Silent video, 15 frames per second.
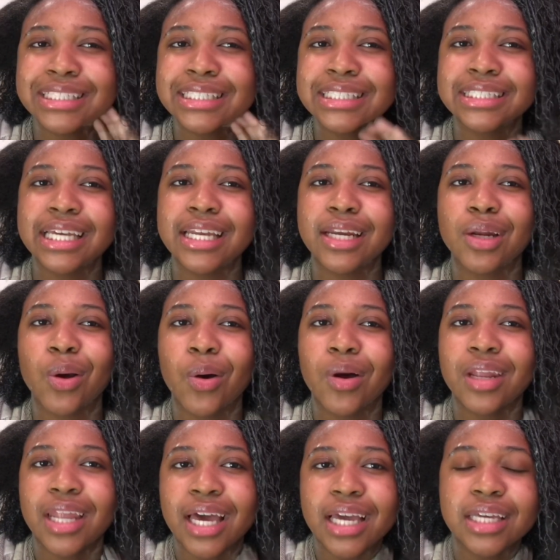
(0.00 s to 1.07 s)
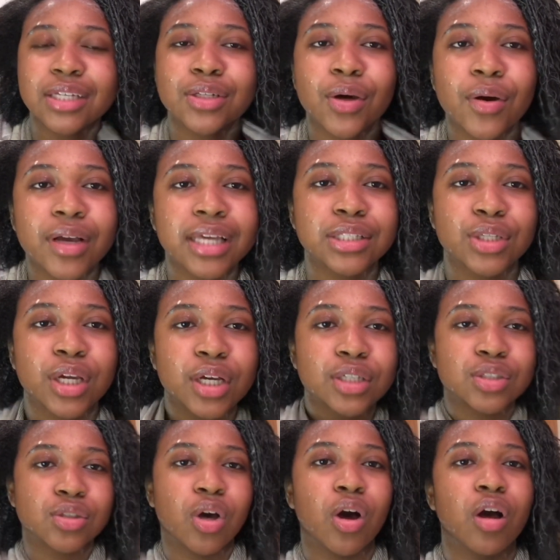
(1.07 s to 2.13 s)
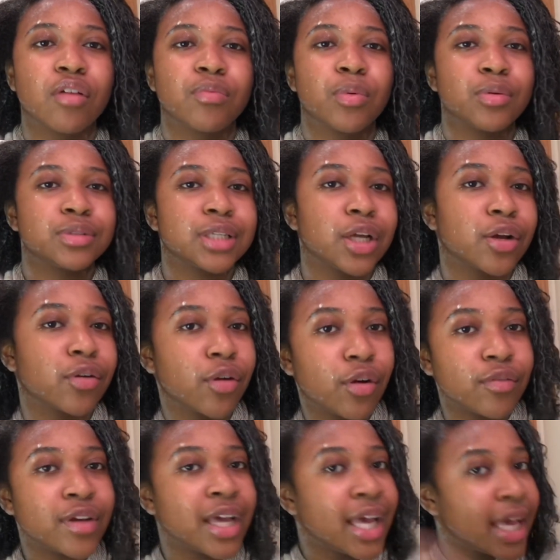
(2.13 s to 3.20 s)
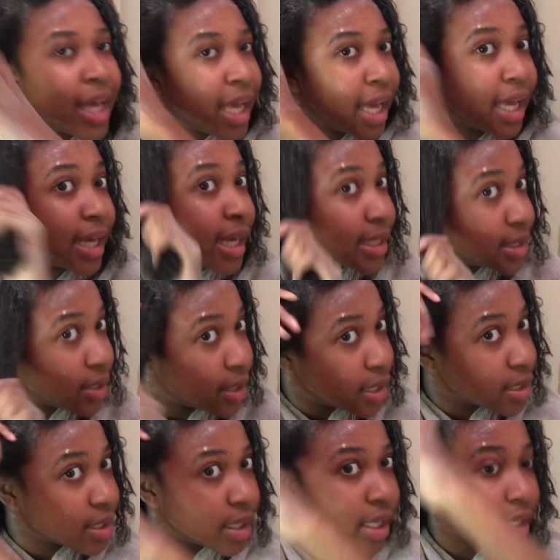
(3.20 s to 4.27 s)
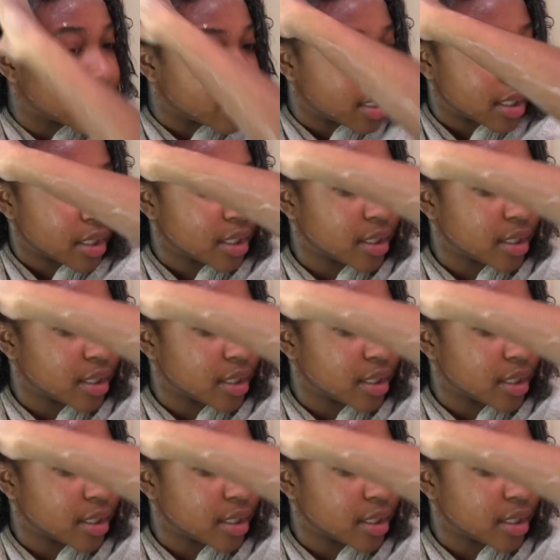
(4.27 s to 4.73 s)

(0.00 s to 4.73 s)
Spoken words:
said it all. Like, you know, it gets your hair soft, promotes hair growth, it gets your hair thicker.